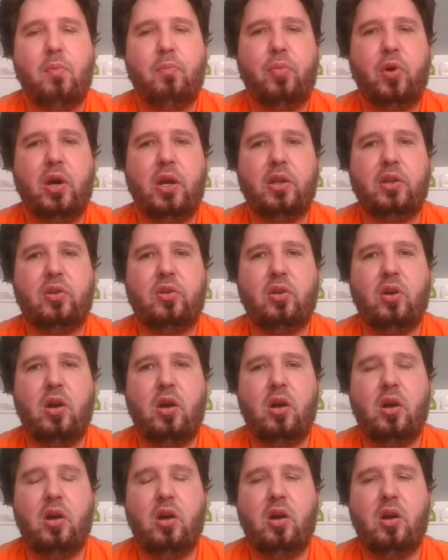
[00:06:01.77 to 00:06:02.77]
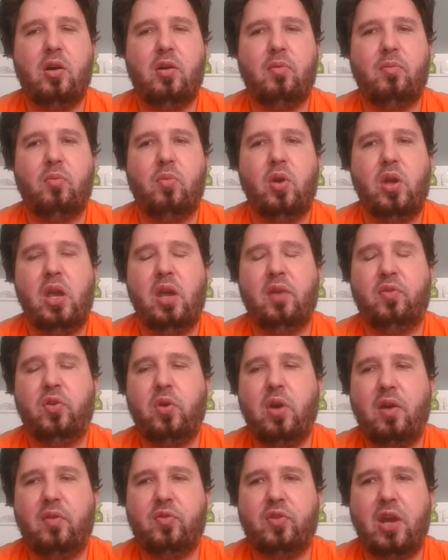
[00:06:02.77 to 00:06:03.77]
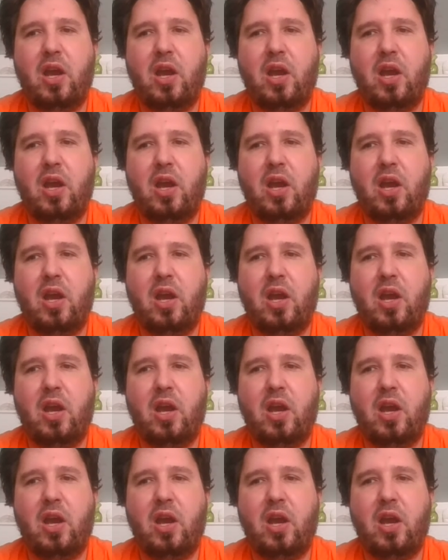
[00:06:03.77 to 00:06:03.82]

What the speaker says: But if you have